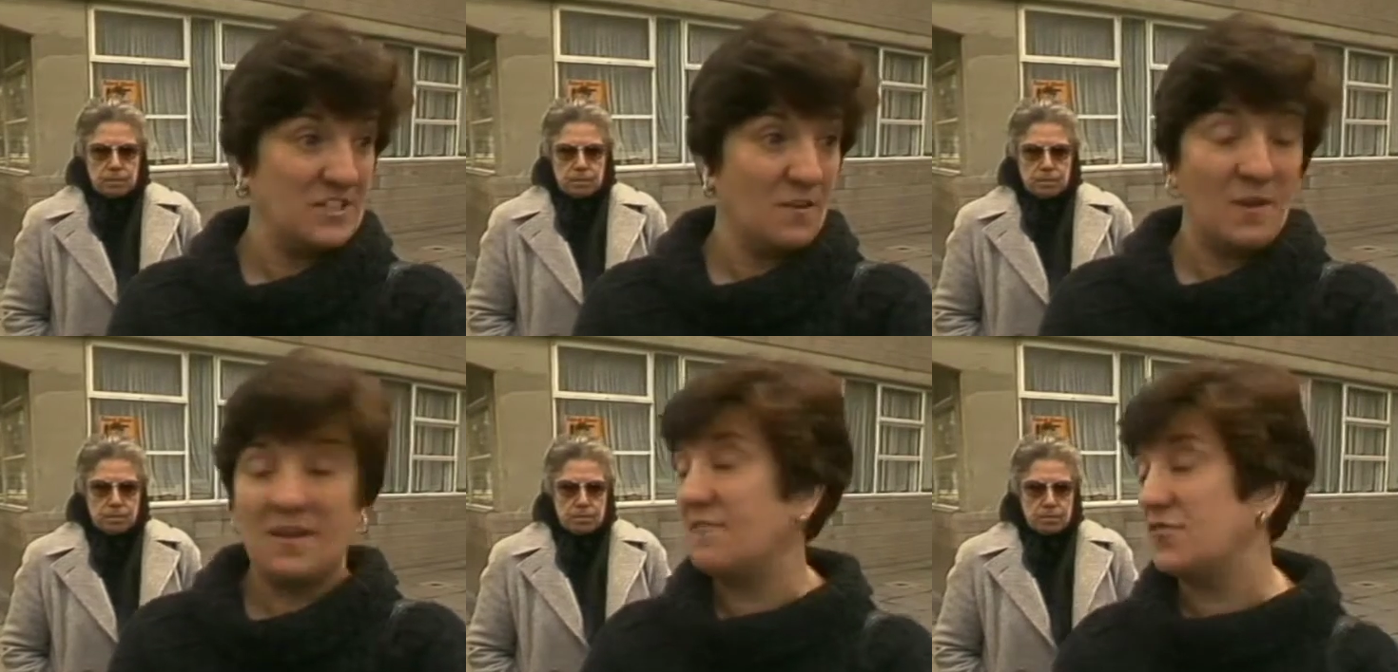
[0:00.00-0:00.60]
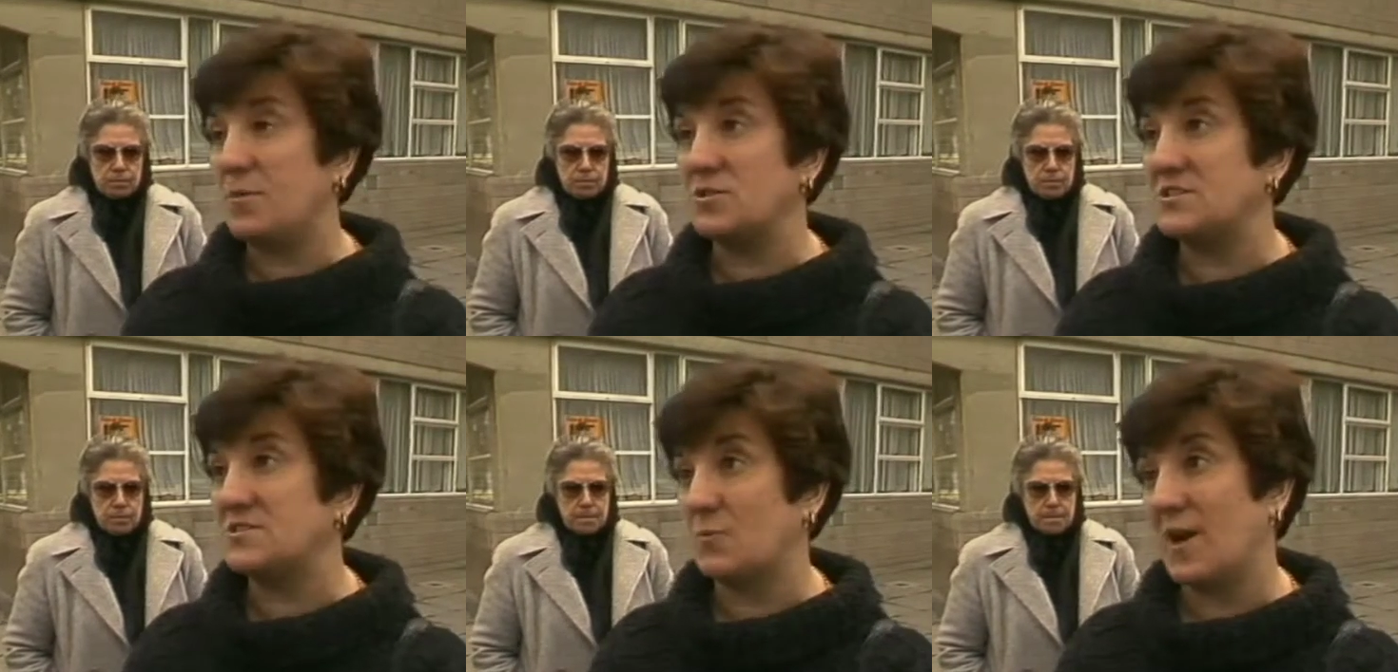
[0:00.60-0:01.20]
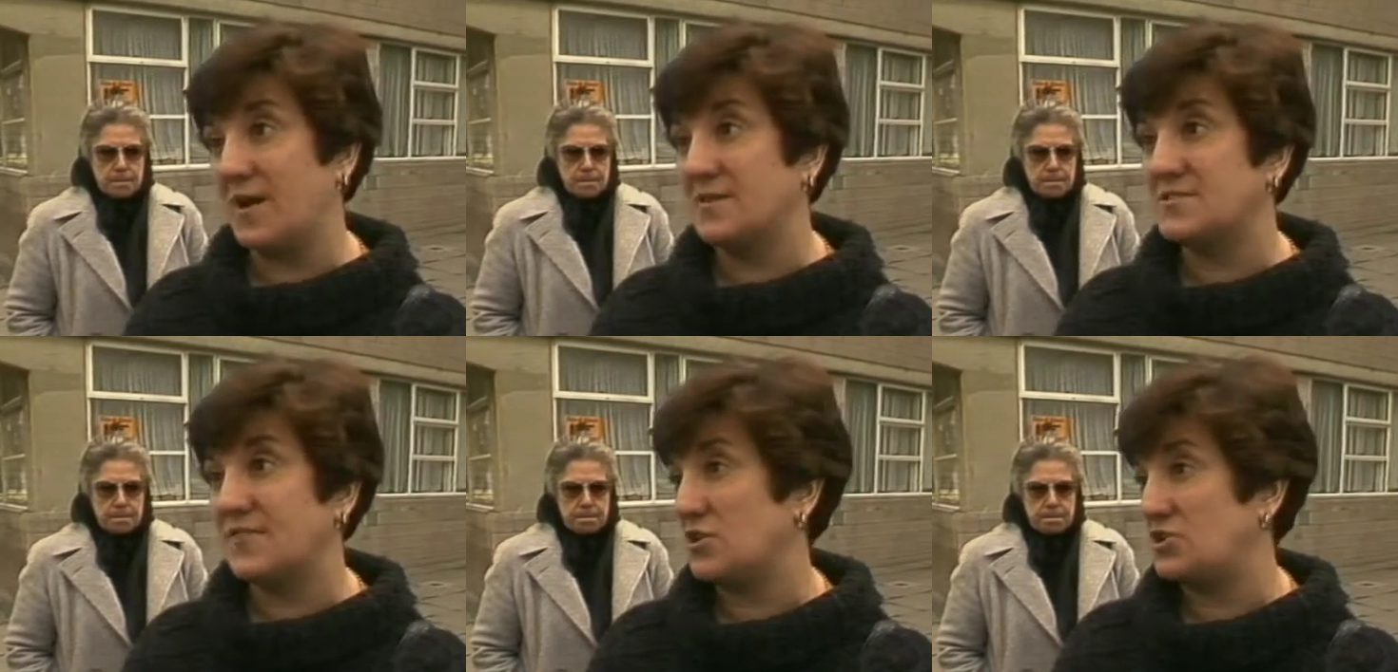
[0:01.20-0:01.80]
Speaker 1: here, I mean, everybody swears,
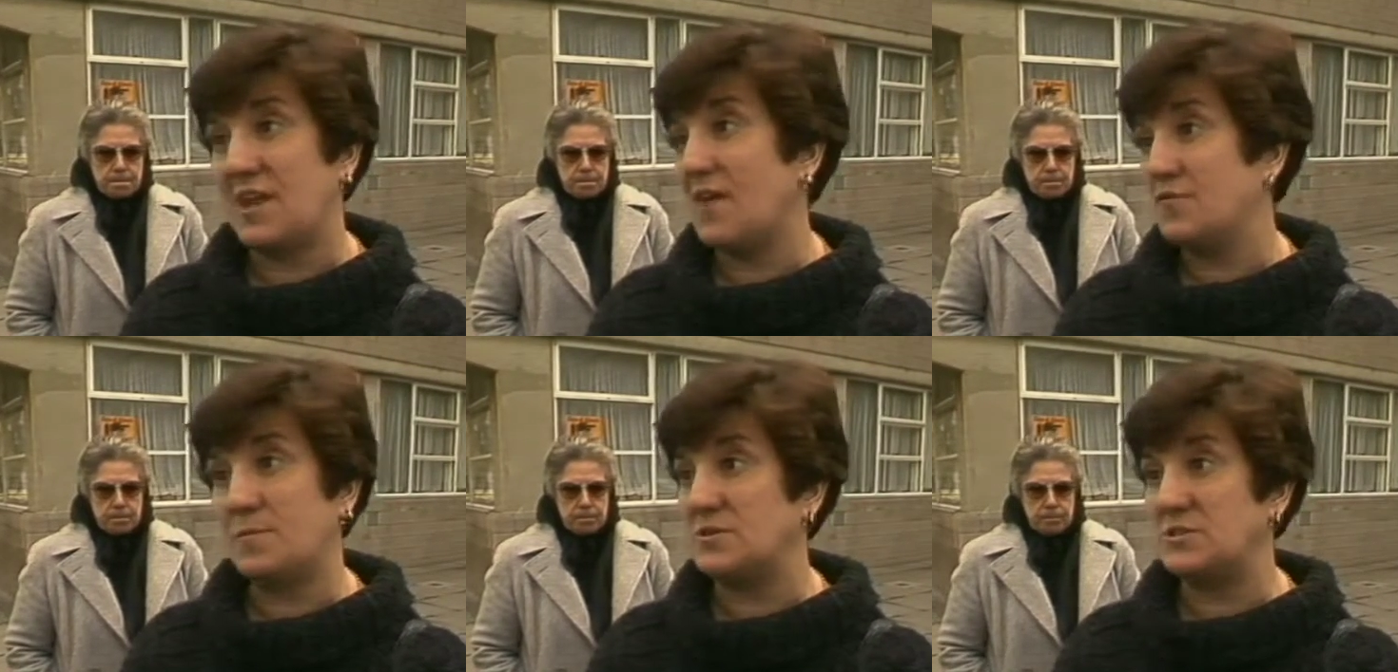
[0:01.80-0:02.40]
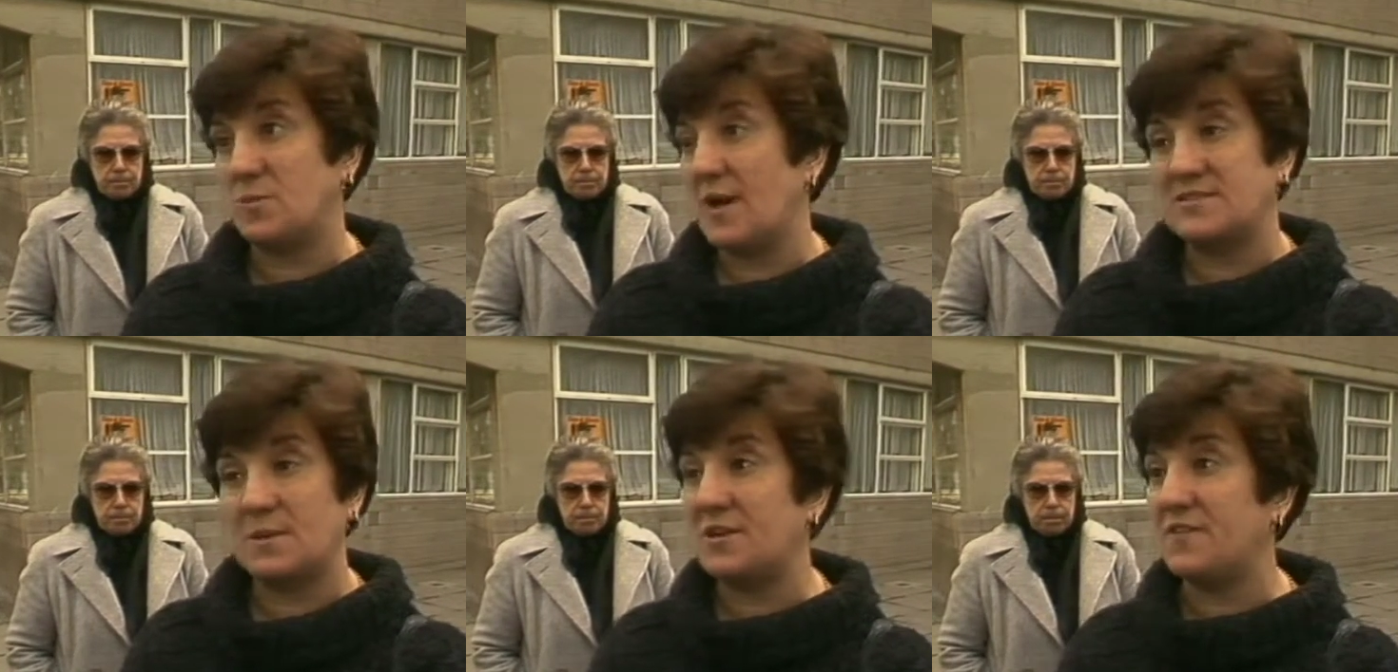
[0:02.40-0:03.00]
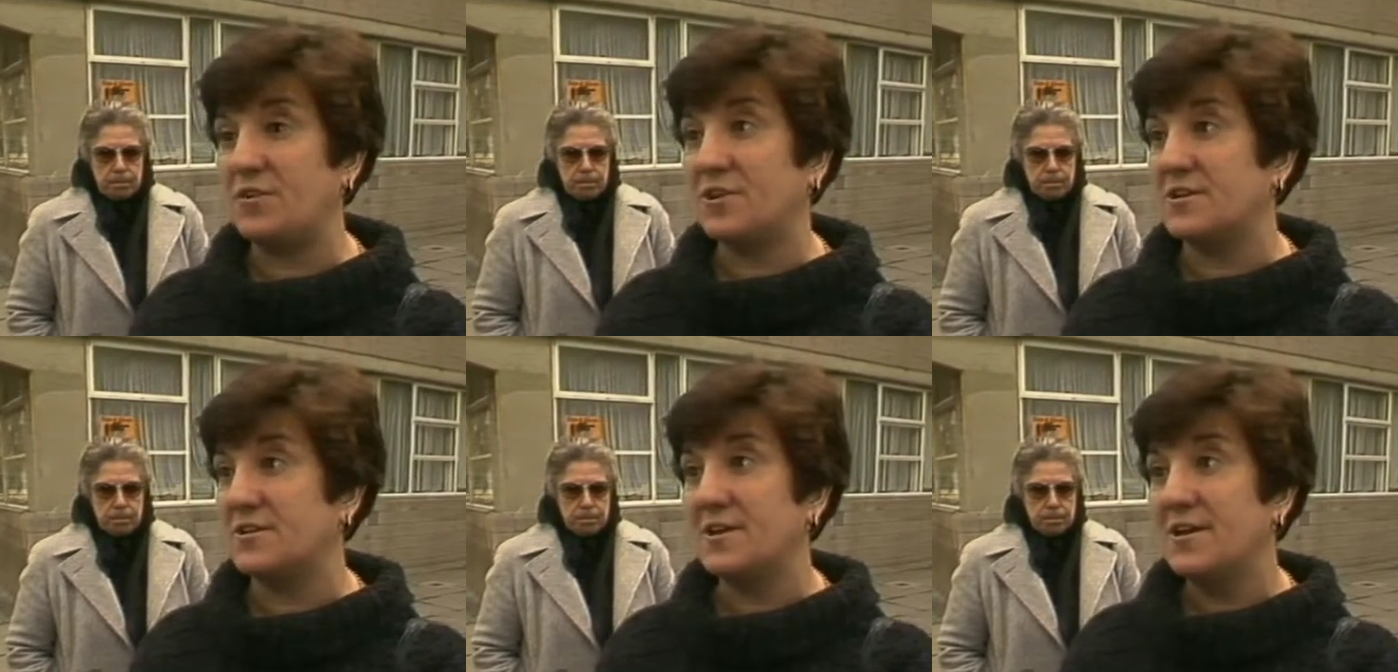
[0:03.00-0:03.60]
virtually everybody swears. And I mean, if you're
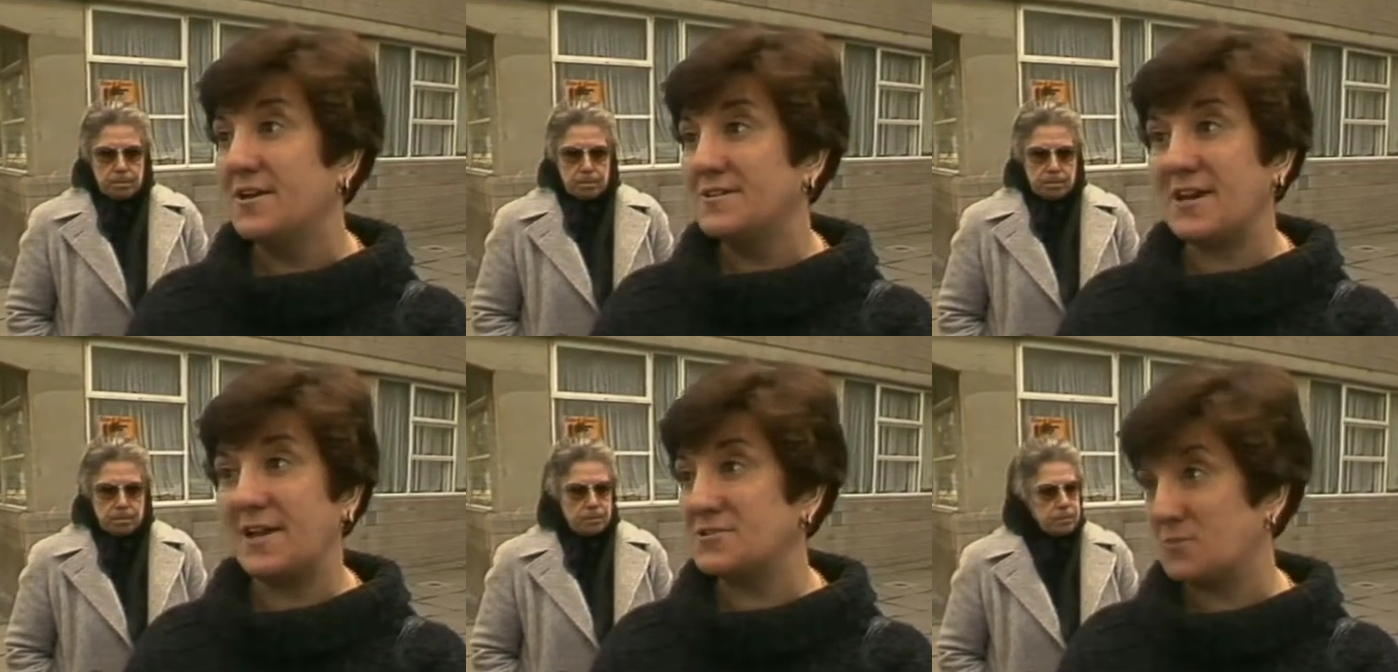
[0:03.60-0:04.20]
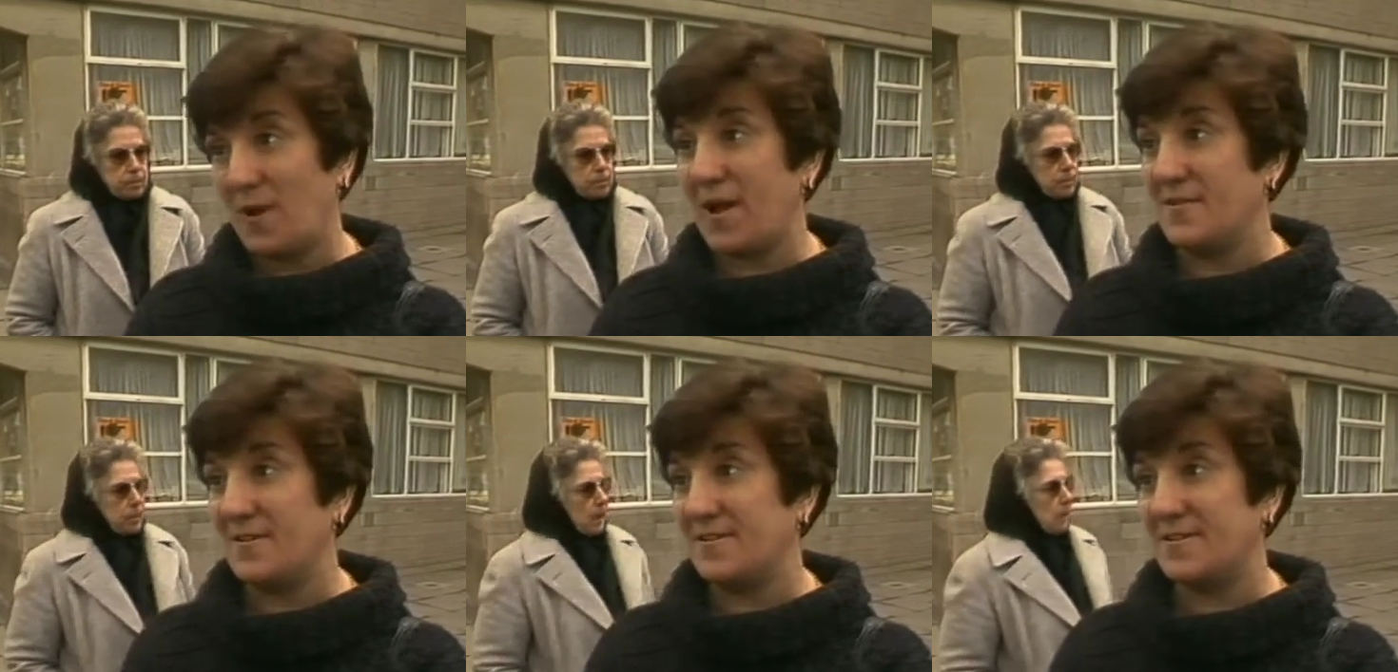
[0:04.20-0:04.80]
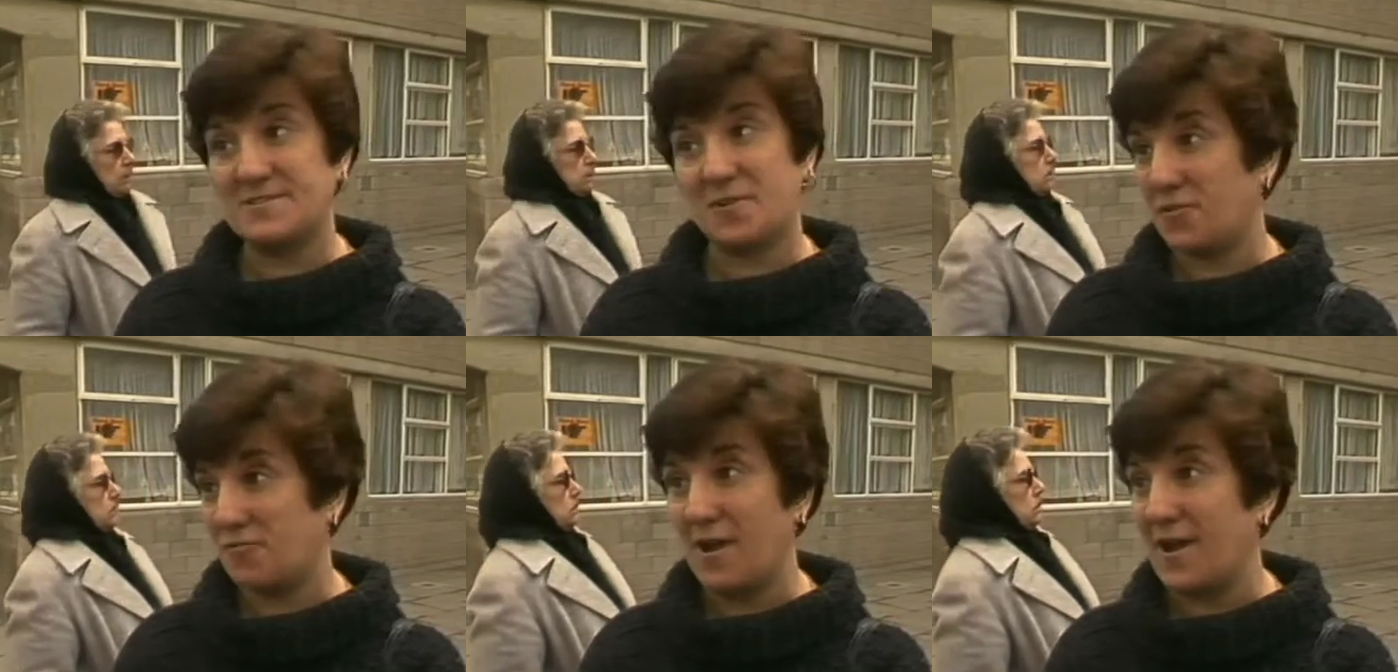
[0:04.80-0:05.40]
going to take swearing as a
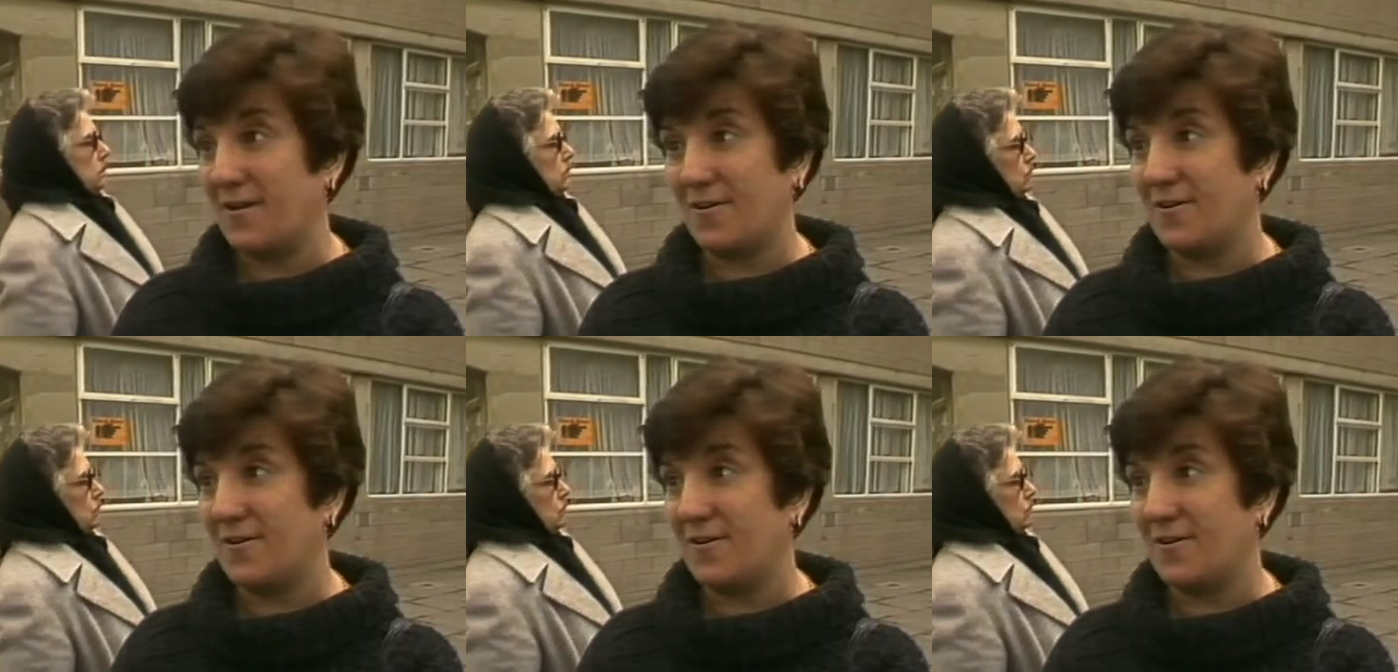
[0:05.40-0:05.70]
threat,